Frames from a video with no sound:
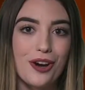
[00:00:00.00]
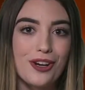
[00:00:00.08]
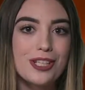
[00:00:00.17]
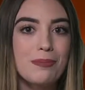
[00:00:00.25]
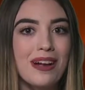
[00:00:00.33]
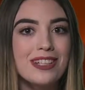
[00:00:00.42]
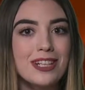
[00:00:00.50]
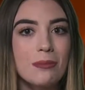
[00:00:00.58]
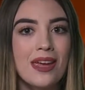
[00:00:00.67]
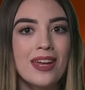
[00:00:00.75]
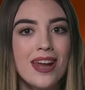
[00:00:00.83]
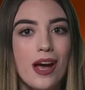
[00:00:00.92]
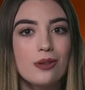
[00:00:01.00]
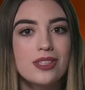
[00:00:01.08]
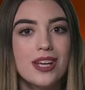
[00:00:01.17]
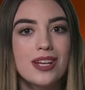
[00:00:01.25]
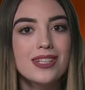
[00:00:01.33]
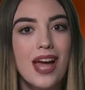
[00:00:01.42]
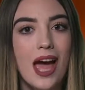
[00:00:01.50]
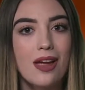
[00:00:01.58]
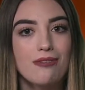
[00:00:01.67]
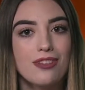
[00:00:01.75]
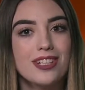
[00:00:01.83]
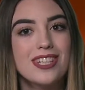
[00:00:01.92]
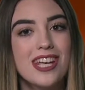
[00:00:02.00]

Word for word: are expected to be announced in time for the